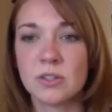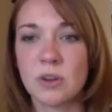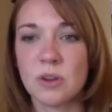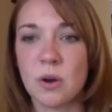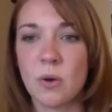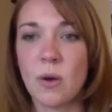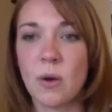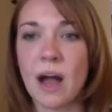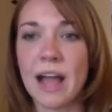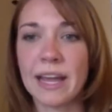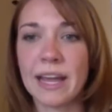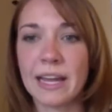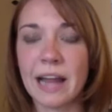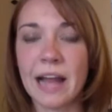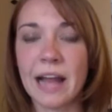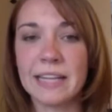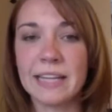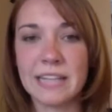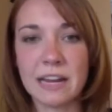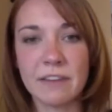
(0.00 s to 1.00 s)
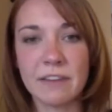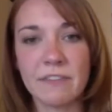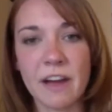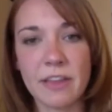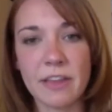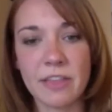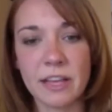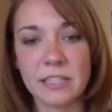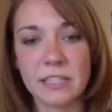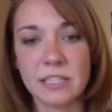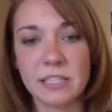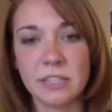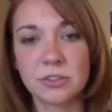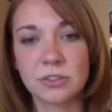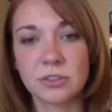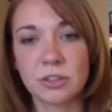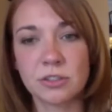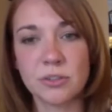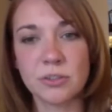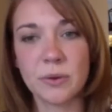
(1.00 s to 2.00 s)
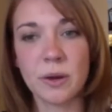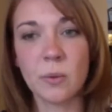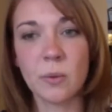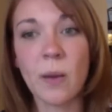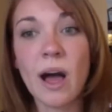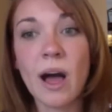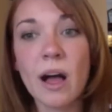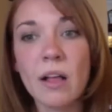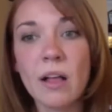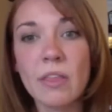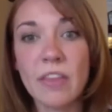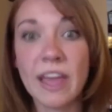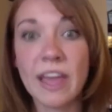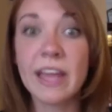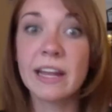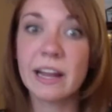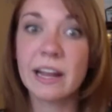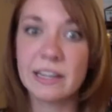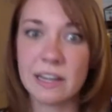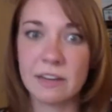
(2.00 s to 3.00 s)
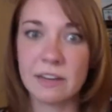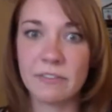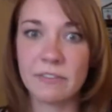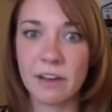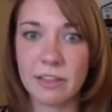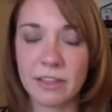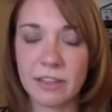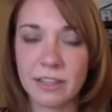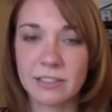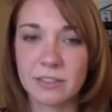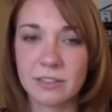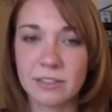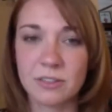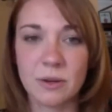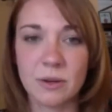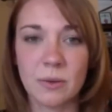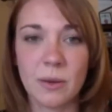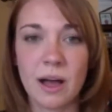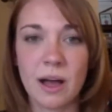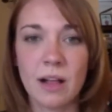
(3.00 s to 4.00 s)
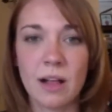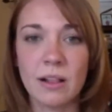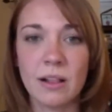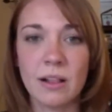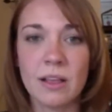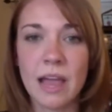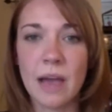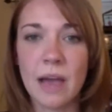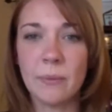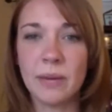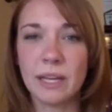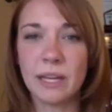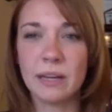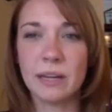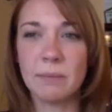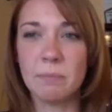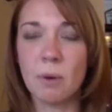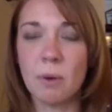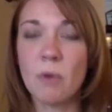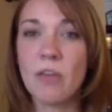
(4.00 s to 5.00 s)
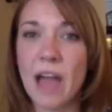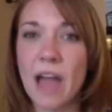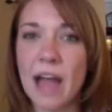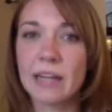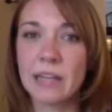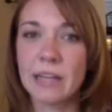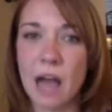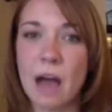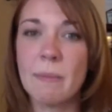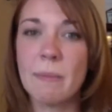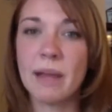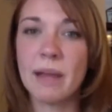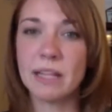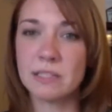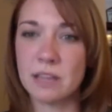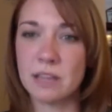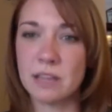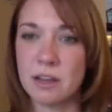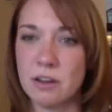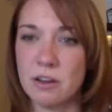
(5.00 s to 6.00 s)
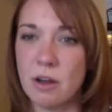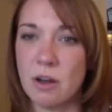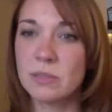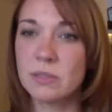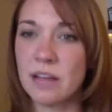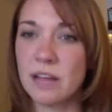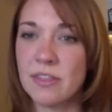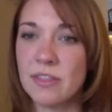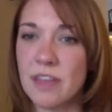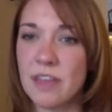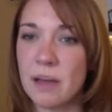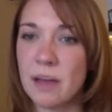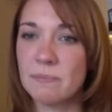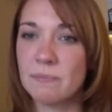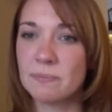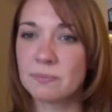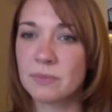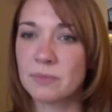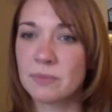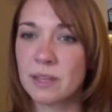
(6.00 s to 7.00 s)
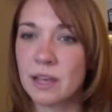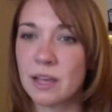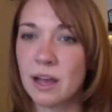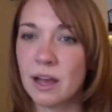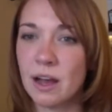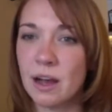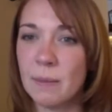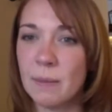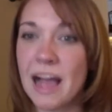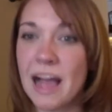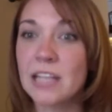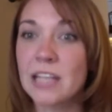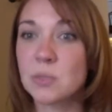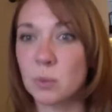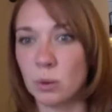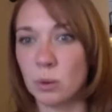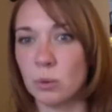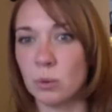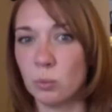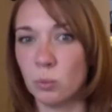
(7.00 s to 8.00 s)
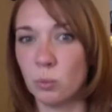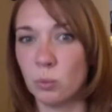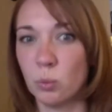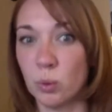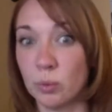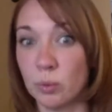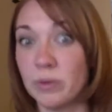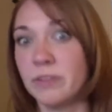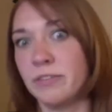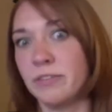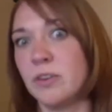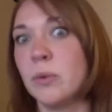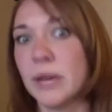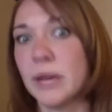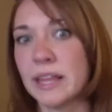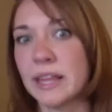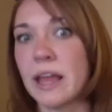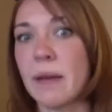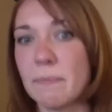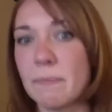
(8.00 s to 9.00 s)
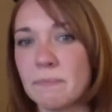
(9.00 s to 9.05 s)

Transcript: So I can identify things teachers are doing well, they can identify things they're doing well, and we can both add comments and notes on them as we're reviewing